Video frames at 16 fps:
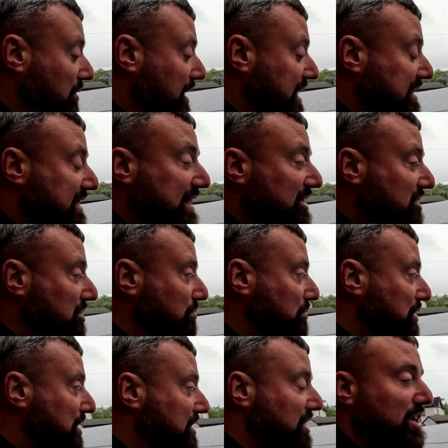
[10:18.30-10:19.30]
Is it
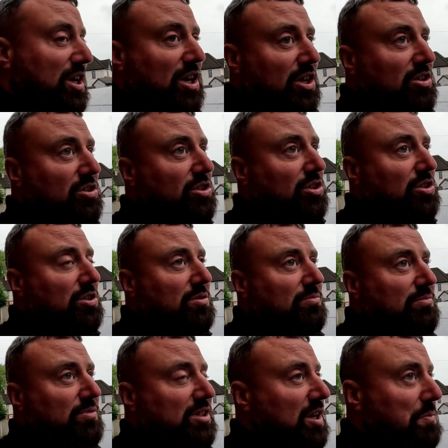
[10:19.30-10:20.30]
something that you can just
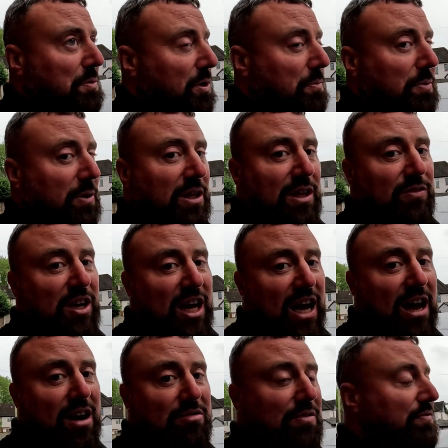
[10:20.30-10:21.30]
zip up and leave your
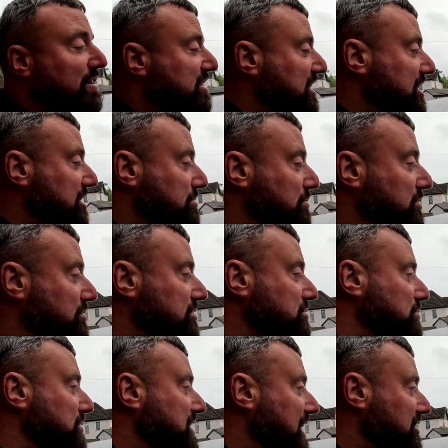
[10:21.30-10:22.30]
car in for 6
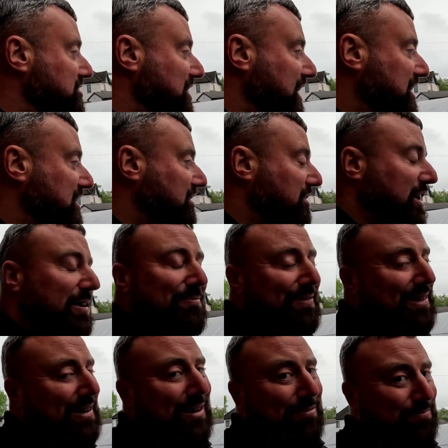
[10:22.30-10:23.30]
months without checking on it?
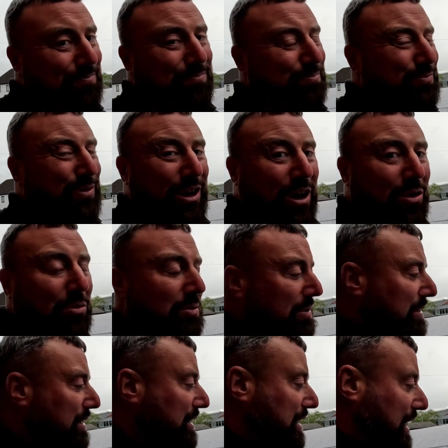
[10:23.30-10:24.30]
No.
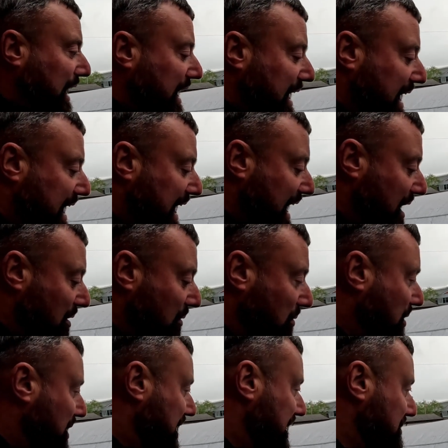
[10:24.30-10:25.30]

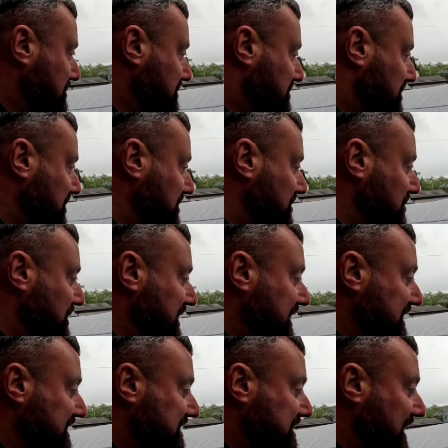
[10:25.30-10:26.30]
What I would do
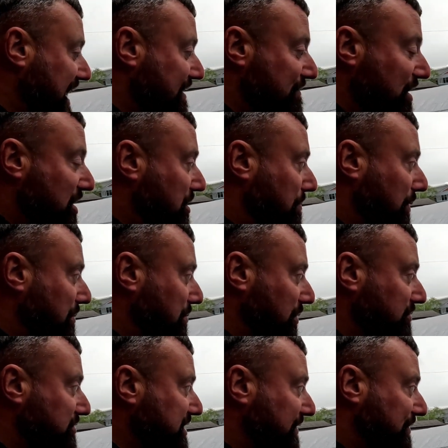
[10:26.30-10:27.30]
is every couple of
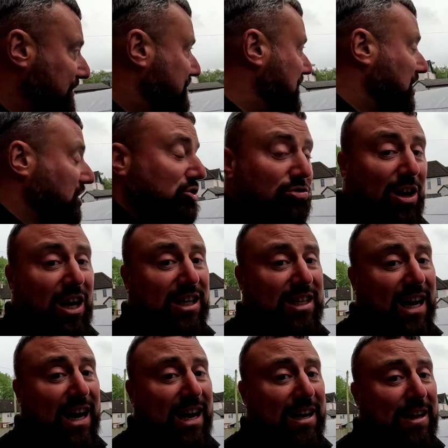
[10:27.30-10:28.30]
months, if you've got a dry
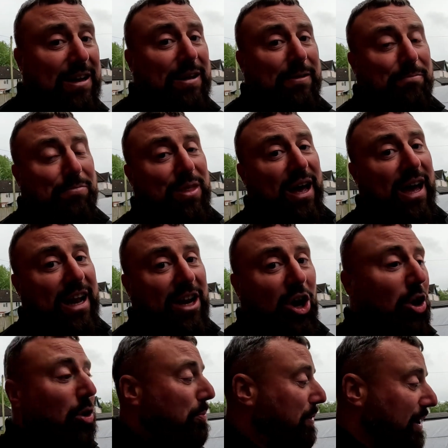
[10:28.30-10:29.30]
day, then
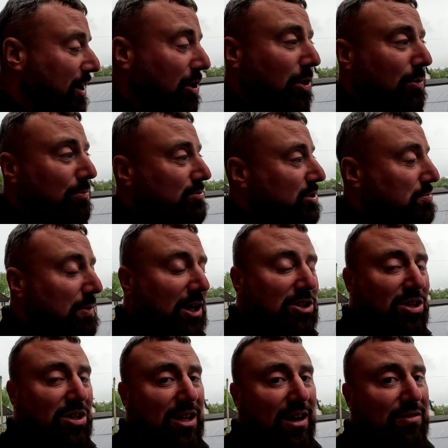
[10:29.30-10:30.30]
open it up, just make
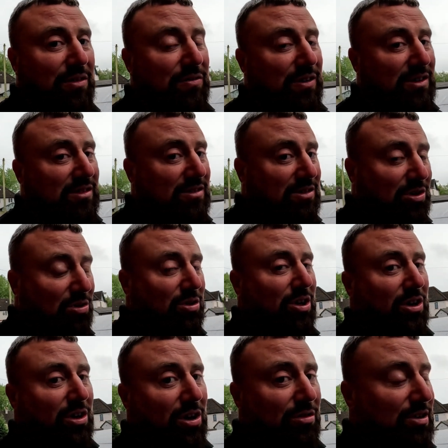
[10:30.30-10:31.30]
sure that everything's
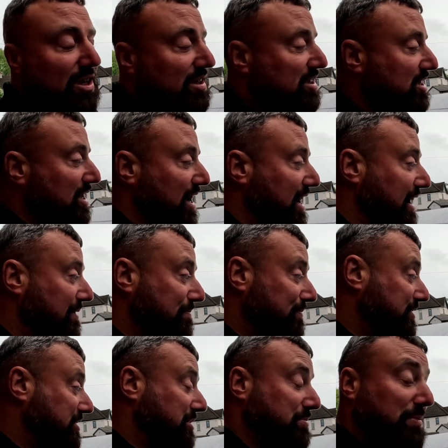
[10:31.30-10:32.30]
hunky-dory inside.
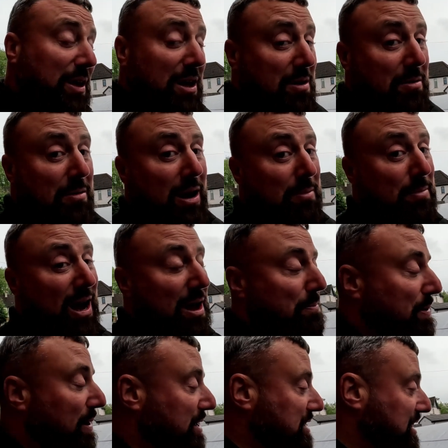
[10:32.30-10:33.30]
It's my
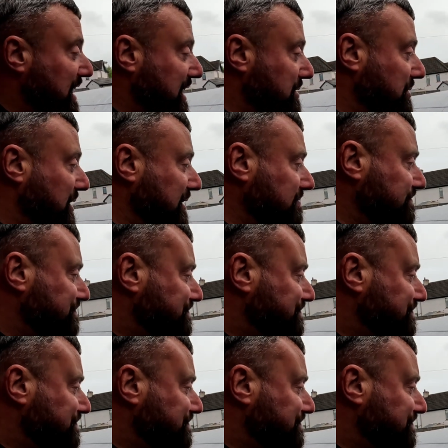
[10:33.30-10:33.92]
opinion anyway.